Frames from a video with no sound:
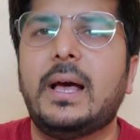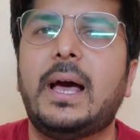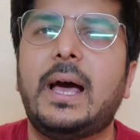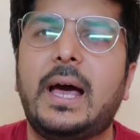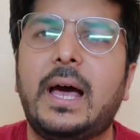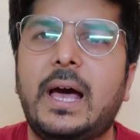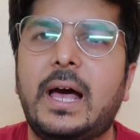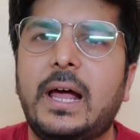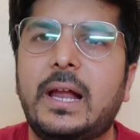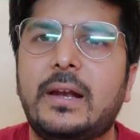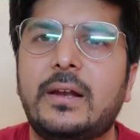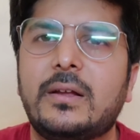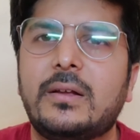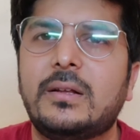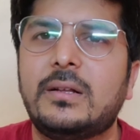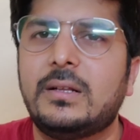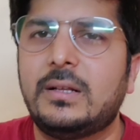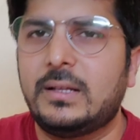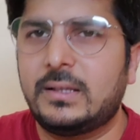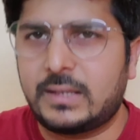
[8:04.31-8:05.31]
And
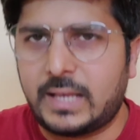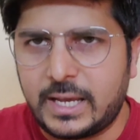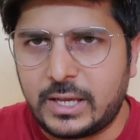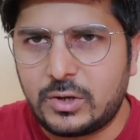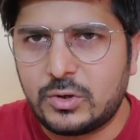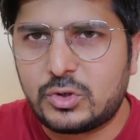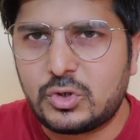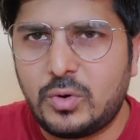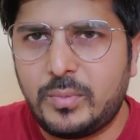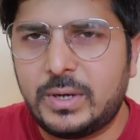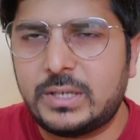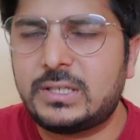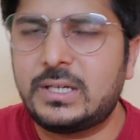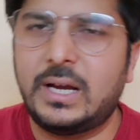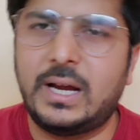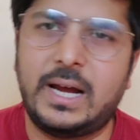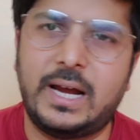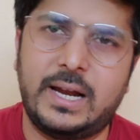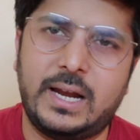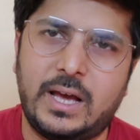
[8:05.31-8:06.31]
thank you so much
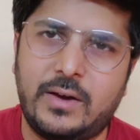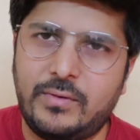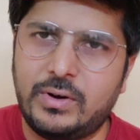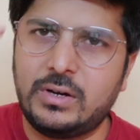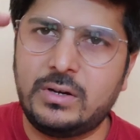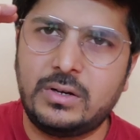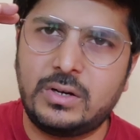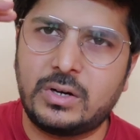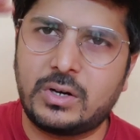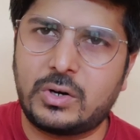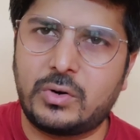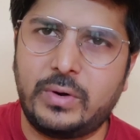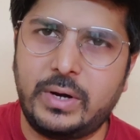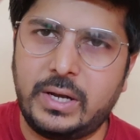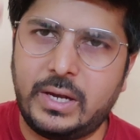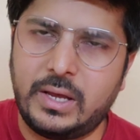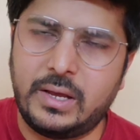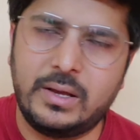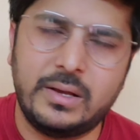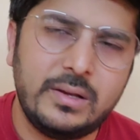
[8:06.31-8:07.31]
and have a
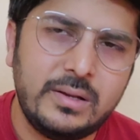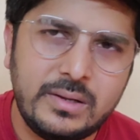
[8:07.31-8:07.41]
great day.